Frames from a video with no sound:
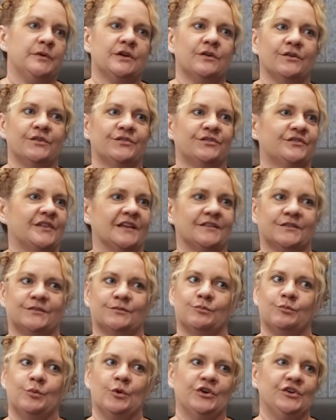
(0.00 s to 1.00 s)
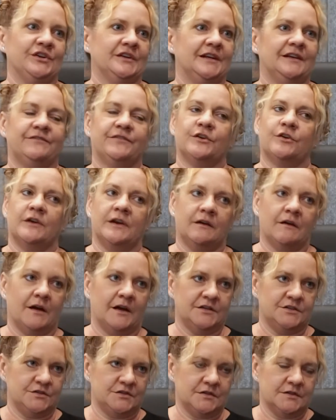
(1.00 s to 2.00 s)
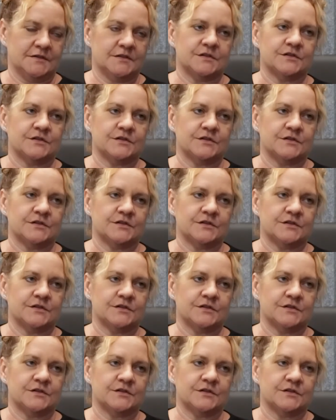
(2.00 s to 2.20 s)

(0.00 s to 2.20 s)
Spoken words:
because that's what you need for green hydrogen.